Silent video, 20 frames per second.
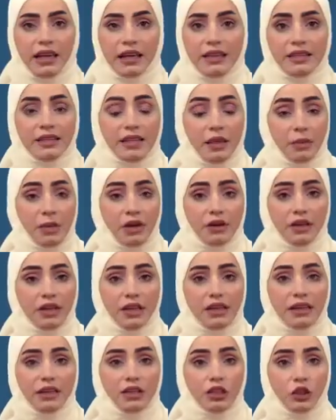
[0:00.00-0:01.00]
against
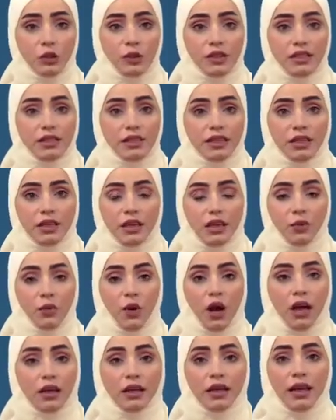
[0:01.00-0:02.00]
American interests in
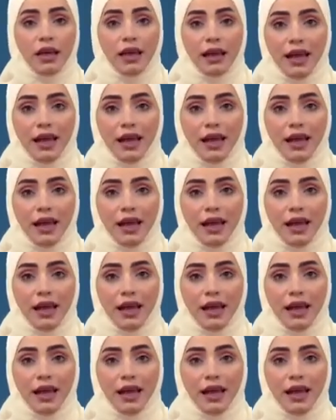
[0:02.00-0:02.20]
Iraq